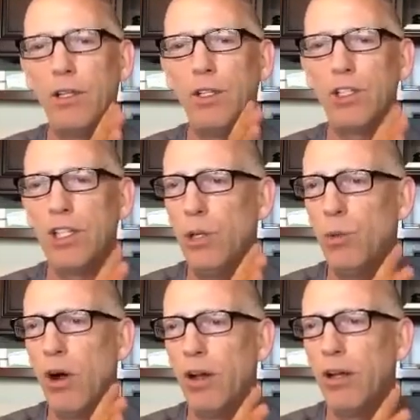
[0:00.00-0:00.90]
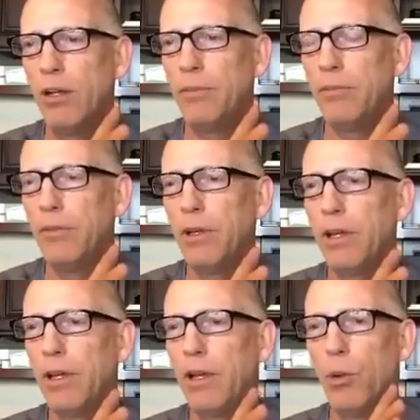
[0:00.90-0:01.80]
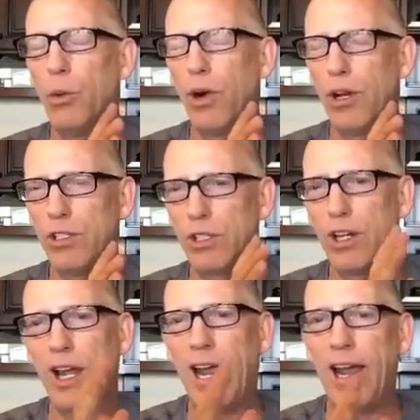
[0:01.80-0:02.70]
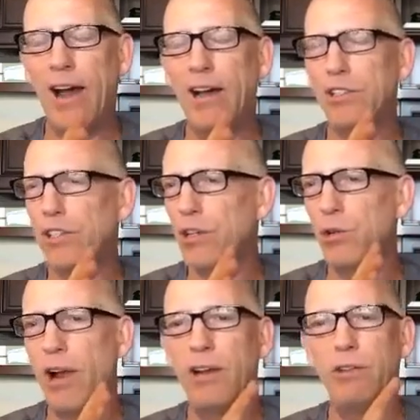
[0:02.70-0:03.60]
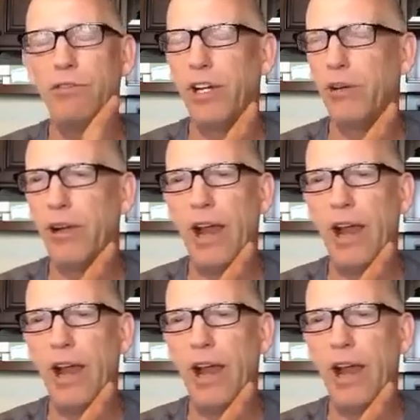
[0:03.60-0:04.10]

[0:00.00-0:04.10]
Scene one, where it's chaos and trying to figure it